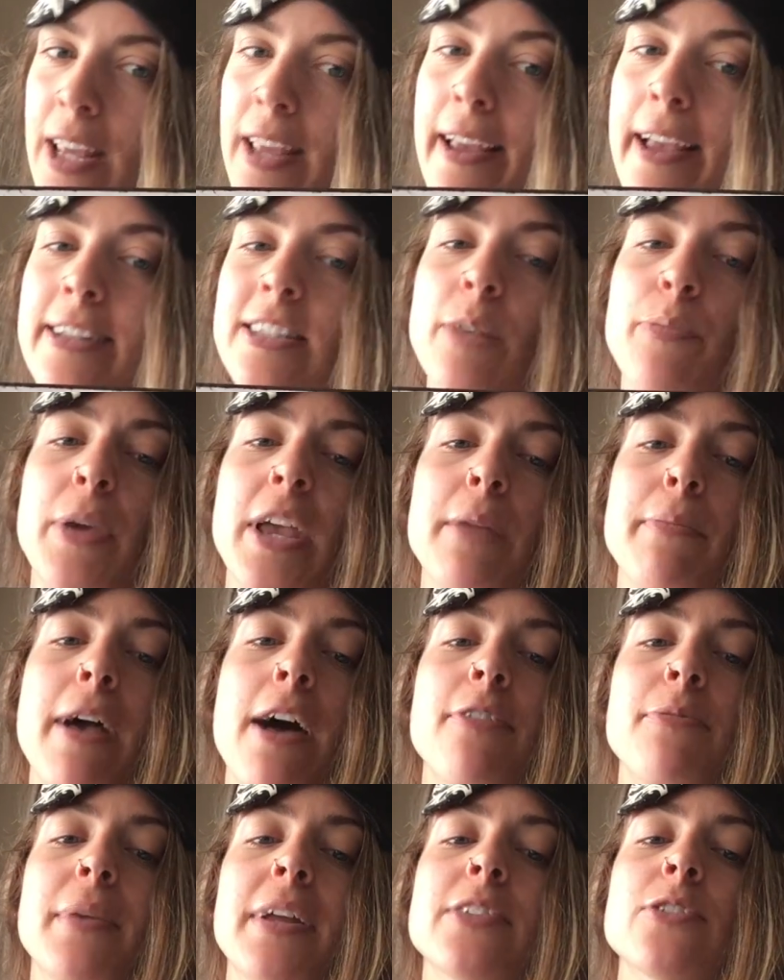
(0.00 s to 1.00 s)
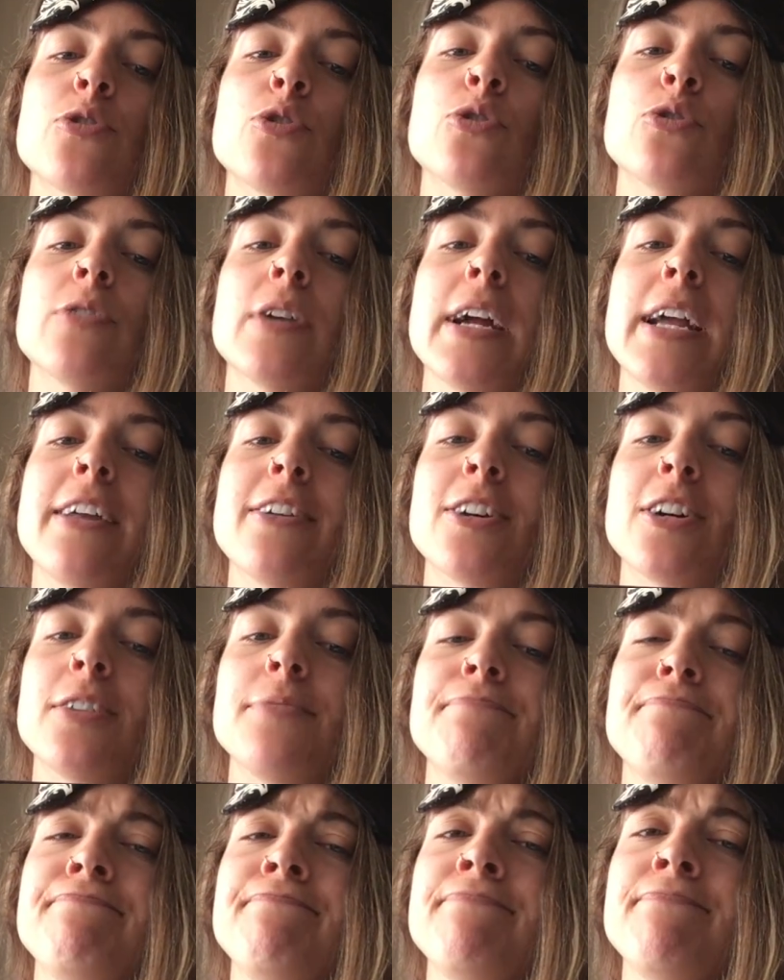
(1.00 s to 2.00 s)
Because the big mouth means
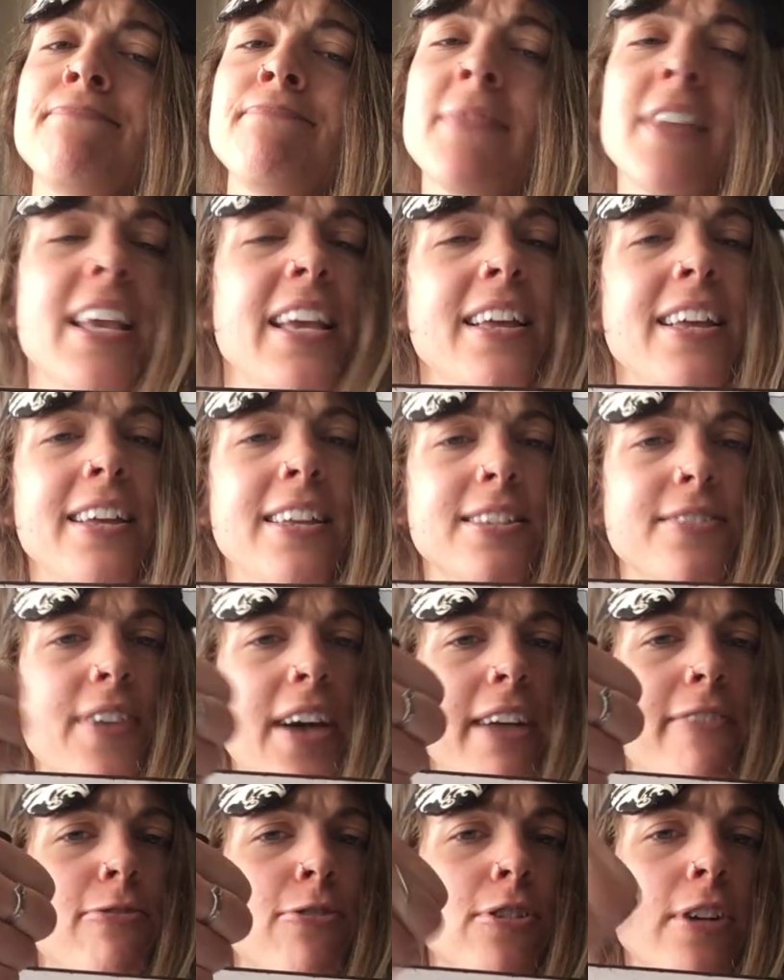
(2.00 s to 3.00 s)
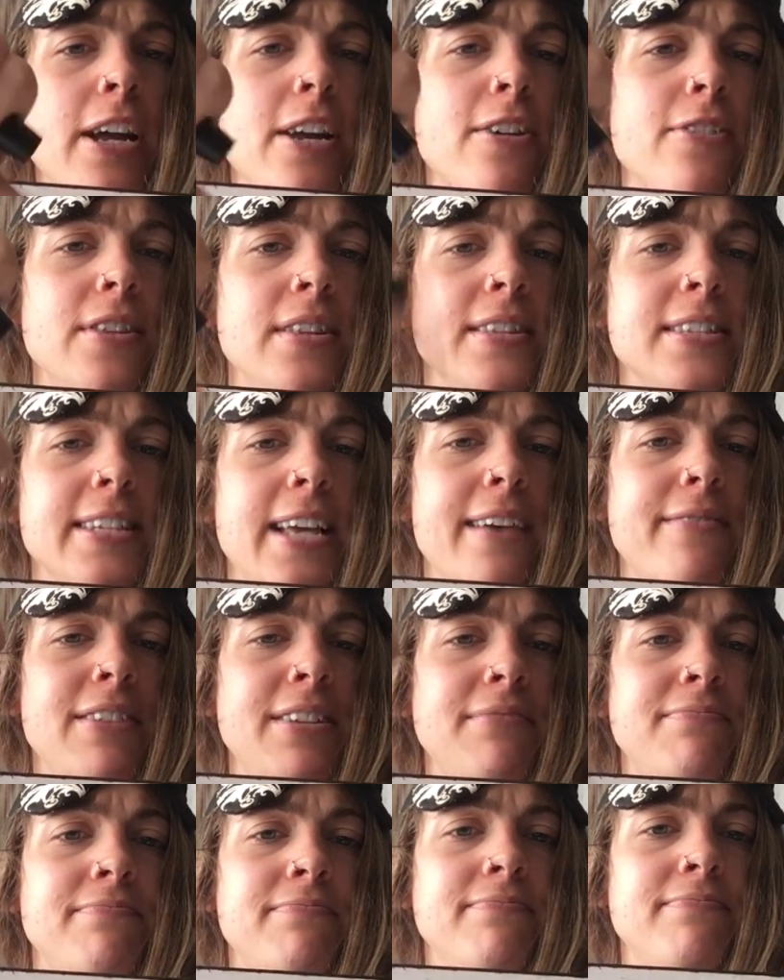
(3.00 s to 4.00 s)
greater. Is 5 greater than
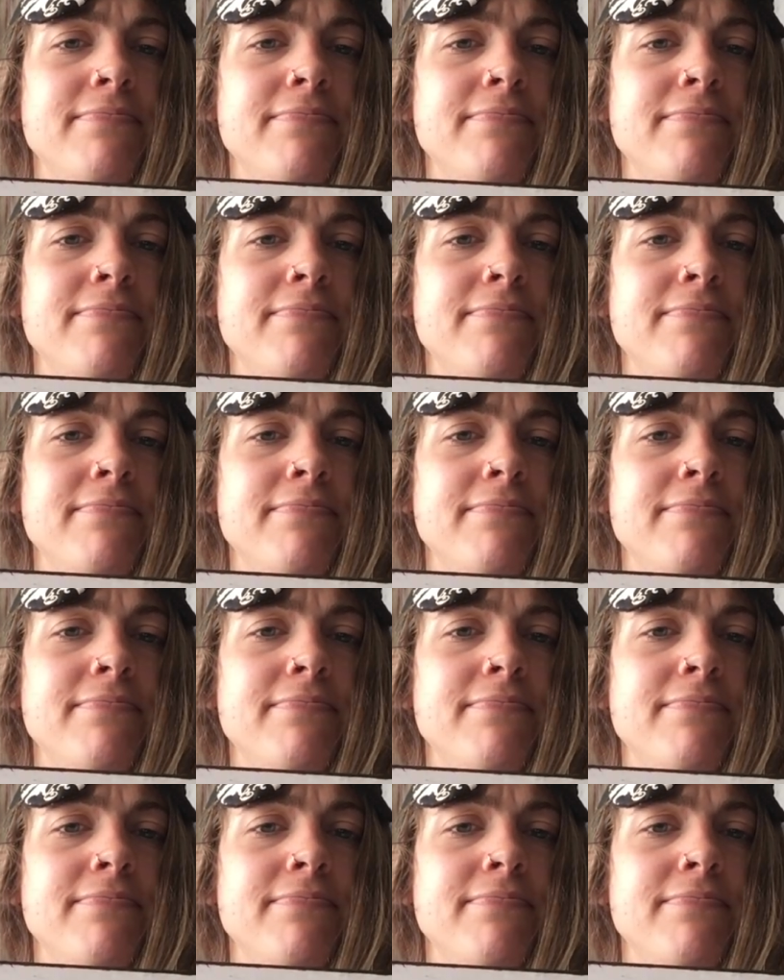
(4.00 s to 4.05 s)
7?